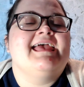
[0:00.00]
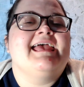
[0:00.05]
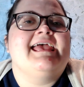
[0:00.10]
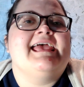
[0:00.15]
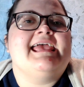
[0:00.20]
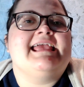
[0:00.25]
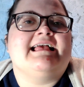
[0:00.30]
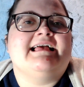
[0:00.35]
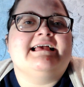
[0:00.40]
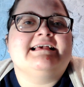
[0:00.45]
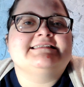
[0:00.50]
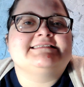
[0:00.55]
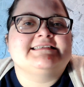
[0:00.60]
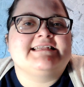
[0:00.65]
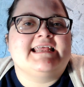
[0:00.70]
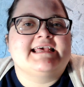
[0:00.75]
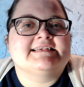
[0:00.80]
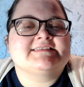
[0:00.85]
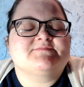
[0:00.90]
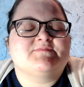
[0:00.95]
Hey guys,
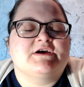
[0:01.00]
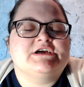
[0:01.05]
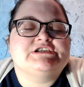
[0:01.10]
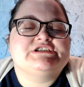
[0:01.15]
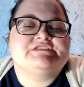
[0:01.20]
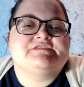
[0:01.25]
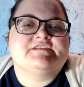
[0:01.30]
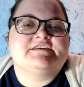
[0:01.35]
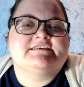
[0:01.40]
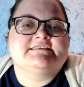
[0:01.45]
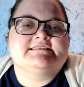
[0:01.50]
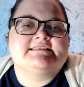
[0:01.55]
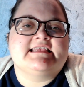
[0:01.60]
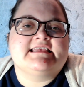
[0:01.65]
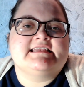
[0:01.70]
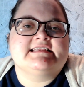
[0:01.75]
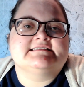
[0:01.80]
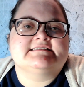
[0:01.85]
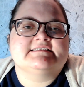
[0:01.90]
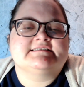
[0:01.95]
today is March 1st.
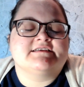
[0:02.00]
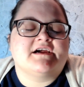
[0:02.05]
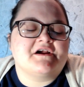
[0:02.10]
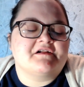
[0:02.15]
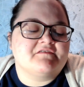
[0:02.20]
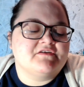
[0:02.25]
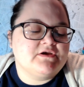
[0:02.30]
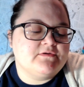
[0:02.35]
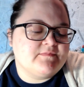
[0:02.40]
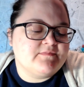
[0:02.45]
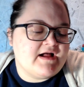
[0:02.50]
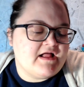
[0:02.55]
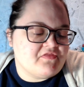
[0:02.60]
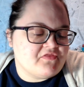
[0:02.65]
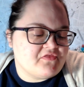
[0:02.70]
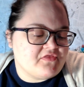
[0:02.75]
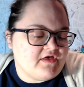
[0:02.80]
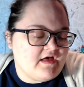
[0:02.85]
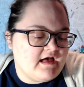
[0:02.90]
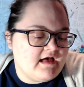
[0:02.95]
It is the start of a new
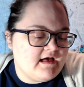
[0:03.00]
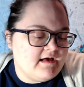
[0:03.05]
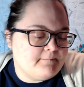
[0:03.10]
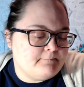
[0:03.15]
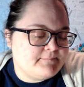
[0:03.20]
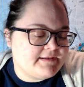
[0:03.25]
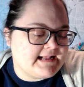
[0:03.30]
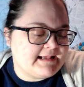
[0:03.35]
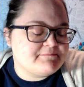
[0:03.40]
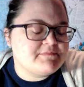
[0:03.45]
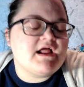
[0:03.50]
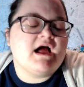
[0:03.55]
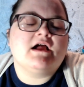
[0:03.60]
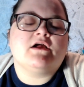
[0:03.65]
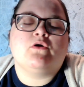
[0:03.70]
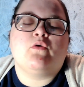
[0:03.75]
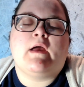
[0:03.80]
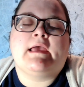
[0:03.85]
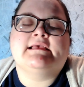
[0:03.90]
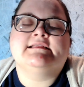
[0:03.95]
month, but I'm not
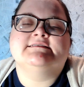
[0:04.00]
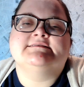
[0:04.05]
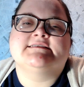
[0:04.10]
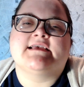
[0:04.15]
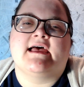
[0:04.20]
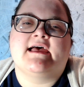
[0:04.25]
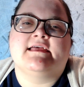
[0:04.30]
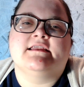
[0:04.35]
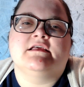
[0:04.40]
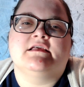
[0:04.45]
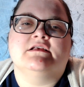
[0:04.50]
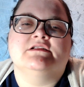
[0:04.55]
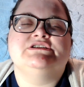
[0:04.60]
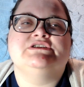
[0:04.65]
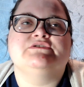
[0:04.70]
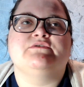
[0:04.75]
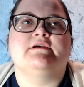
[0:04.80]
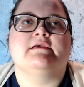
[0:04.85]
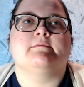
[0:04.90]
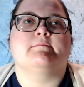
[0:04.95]
quite done
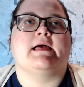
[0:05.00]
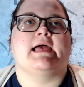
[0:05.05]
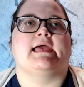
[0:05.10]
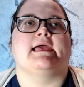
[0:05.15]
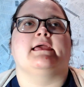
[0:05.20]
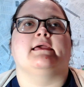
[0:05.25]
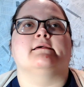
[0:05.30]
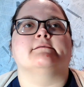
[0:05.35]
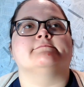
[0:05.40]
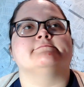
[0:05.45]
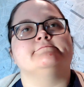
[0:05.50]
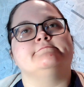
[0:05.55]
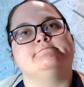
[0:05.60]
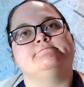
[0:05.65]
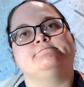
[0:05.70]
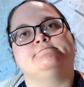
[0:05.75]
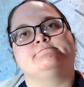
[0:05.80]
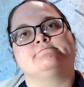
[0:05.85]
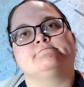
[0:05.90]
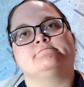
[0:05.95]
doing my
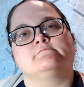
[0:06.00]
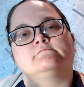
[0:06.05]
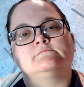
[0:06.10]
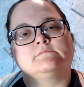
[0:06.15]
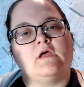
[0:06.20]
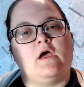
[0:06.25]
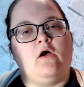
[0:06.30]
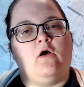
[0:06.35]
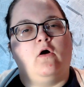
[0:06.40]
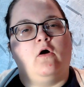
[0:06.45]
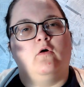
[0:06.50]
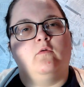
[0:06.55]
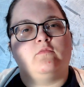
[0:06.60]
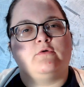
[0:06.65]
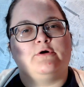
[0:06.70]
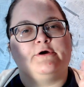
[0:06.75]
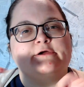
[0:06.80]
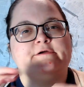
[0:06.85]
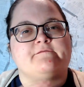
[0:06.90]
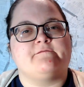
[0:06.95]

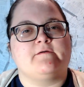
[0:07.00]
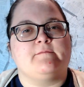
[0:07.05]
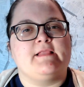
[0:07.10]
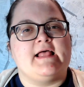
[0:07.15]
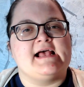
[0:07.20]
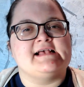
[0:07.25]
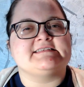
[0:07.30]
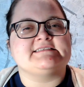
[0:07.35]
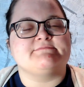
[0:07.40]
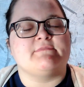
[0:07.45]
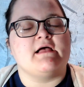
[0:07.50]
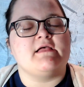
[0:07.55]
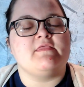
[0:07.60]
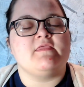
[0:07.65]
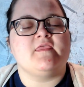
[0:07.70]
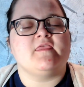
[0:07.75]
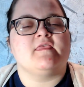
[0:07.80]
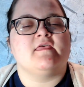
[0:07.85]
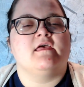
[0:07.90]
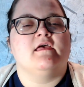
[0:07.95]
homework from last
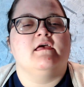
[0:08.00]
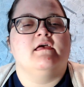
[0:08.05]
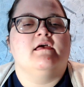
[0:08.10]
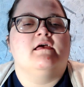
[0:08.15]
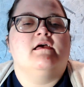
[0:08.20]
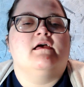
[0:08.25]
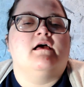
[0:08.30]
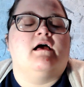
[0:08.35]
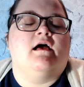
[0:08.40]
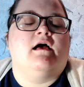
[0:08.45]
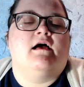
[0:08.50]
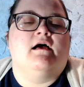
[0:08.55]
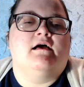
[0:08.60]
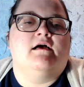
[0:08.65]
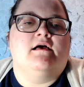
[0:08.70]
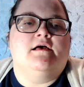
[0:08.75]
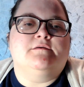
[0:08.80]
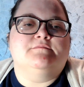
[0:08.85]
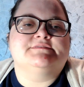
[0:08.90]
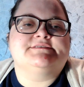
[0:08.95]
month.
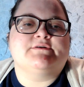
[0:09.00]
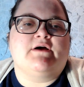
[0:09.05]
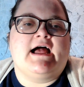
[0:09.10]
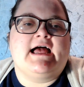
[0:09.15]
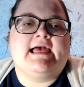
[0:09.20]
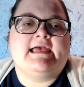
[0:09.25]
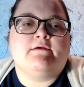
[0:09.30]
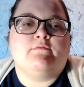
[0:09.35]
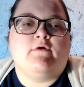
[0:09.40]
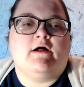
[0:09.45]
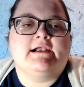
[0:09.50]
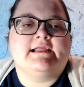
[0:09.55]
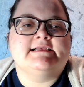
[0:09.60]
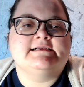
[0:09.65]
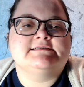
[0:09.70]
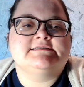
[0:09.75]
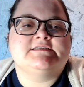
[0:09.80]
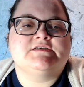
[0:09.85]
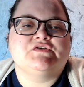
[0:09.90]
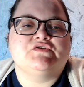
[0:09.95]
So I
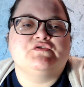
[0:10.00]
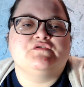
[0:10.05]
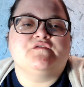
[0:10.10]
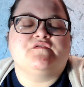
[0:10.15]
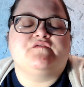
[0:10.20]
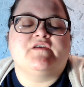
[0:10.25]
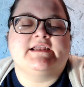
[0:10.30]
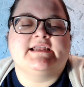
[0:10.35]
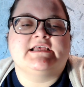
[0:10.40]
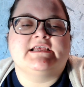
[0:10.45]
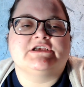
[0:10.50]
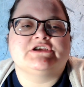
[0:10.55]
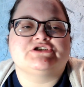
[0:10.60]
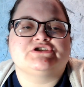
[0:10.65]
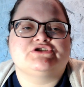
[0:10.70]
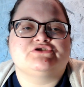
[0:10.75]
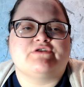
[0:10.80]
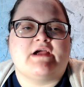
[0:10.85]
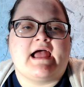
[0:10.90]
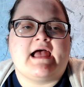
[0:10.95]
wanted to
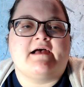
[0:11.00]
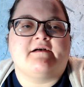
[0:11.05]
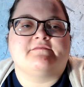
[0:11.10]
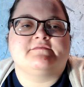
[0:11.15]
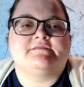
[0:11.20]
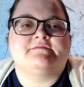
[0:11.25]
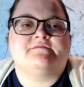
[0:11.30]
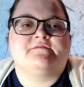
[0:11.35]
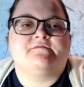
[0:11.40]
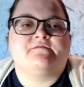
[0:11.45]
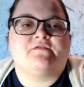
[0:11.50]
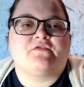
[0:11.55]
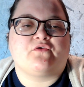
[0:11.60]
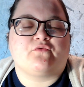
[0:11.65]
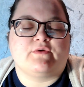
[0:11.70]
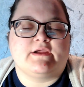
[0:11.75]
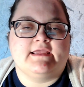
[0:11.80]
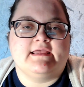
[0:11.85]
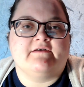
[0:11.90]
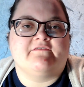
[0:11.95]
finish draft
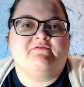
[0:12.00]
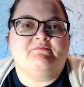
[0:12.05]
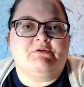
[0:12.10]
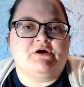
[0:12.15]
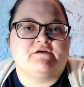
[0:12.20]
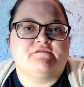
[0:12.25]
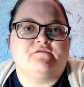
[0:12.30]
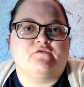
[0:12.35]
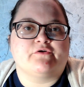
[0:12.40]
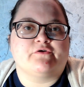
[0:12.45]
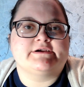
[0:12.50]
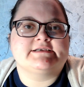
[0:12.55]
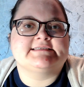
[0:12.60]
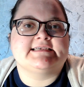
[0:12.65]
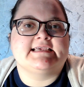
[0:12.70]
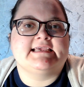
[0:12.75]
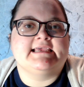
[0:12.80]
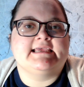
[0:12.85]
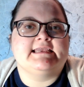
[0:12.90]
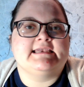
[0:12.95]
3 of book
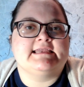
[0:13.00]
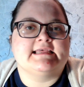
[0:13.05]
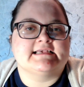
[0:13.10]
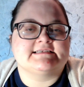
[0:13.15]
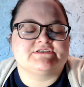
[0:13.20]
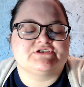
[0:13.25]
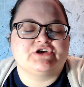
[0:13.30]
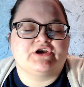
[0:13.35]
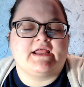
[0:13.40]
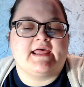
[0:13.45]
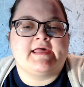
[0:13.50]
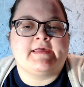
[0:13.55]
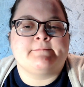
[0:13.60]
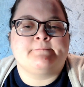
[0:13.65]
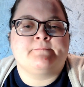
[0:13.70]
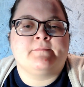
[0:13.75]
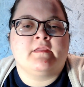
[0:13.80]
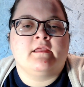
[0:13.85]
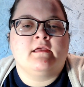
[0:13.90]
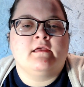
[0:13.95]
14 yesterday,
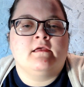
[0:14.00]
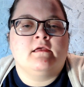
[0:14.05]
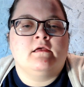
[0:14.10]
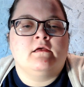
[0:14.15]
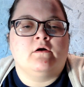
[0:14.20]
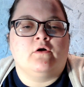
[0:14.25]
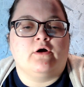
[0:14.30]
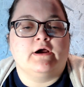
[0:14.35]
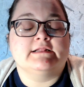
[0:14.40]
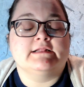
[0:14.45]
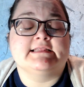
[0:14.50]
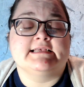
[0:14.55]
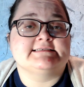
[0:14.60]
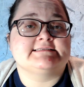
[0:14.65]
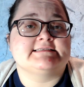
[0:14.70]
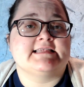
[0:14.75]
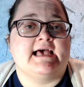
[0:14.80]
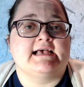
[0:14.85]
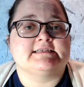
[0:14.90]
or at least